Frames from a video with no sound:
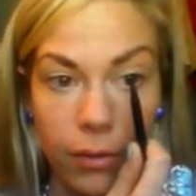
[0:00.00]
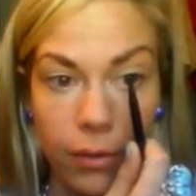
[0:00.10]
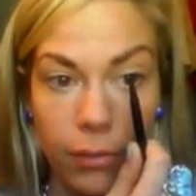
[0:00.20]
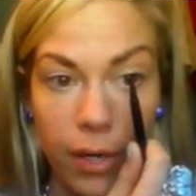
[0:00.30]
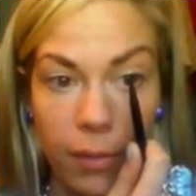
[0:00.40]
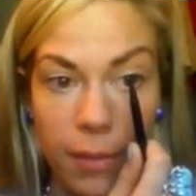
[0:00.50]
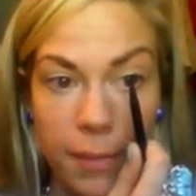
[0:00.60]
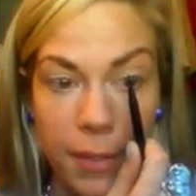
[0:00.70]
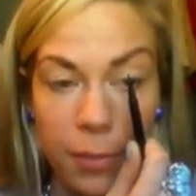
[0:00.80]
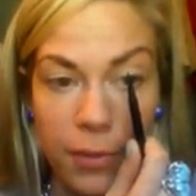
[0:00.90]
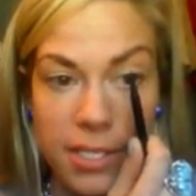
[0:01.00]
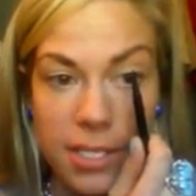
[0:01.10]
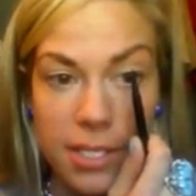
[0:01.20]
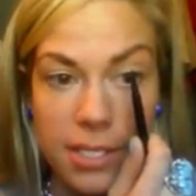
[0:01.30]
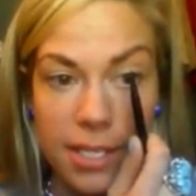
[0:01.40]
Where my pupil is
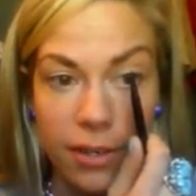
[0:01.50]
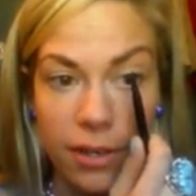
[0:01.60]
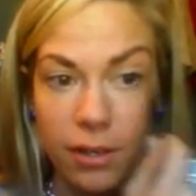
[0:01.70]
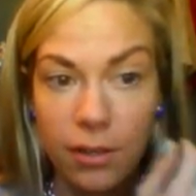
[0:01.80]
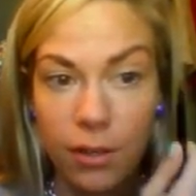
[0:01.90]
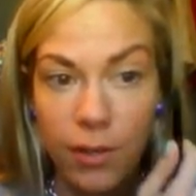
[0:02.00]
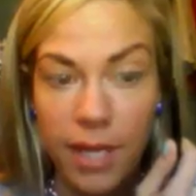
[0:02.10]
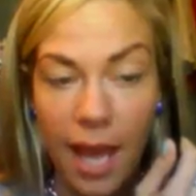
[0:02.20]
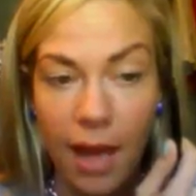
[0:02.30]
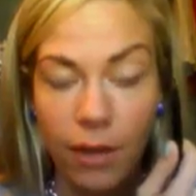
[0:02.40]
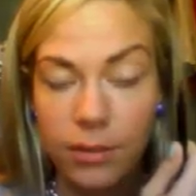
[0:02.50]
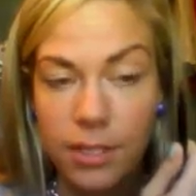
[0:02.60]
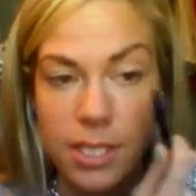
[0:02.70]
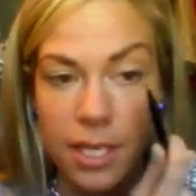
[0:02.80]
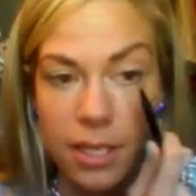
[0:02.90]
in the center, going out,
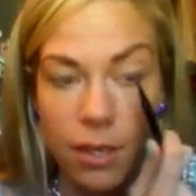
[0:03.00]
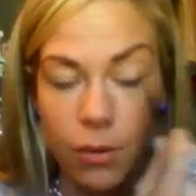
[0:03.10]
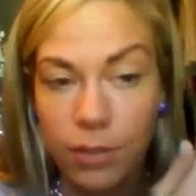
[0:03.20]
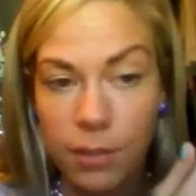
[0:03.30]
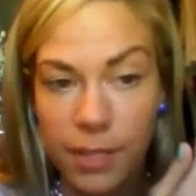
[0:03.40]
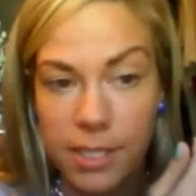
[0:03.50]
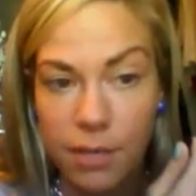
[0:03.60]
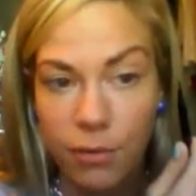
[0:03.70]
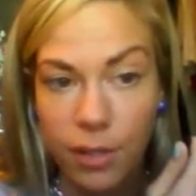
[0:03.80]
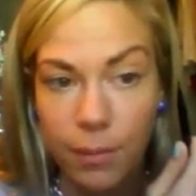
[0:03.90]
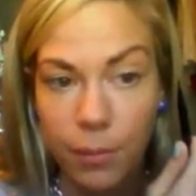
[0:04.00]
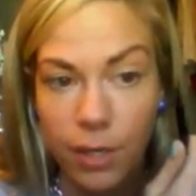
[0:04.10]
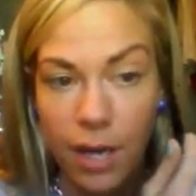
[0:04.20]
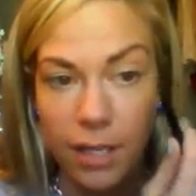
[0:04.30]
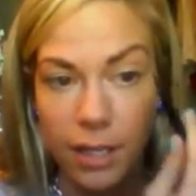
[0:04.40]
is like the only place I really
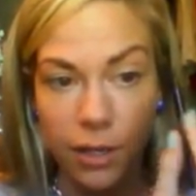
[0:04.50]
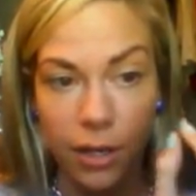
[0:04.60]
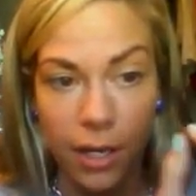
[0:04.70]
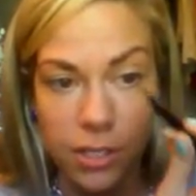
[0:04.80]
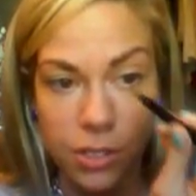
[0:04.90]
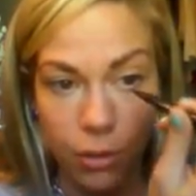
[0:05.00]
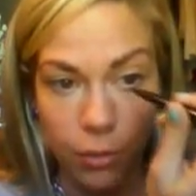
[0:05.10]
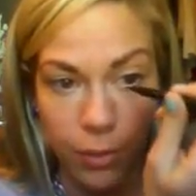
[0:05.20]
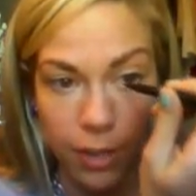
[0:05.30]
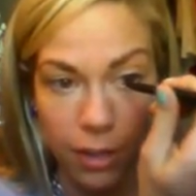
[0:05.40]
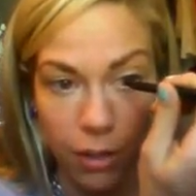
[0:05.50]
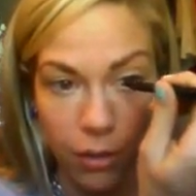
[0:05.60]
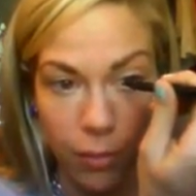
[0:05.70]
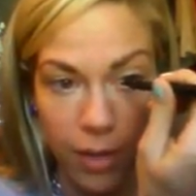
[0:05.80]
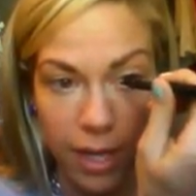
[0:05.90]
put eyeliner. I don't put it
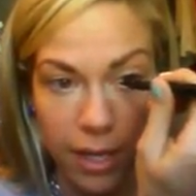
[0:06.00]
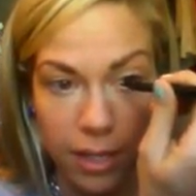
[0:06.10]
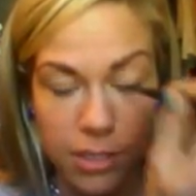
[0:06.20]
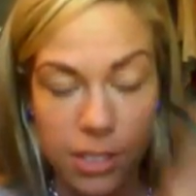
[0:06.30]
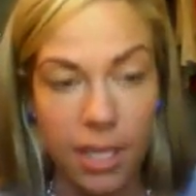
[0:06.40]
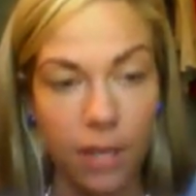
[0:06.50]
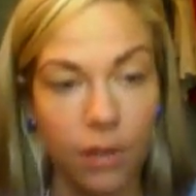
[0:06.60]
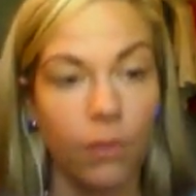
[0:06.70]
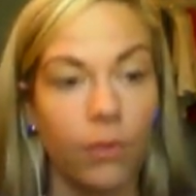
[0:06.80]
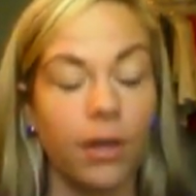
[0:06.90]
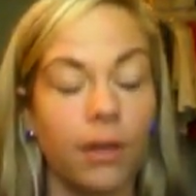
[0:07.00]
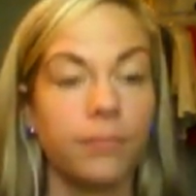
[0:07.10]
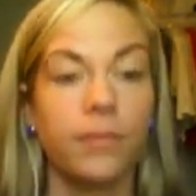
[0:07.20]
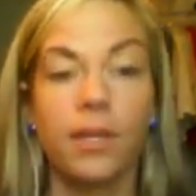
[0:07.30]
all the way to the inner corner.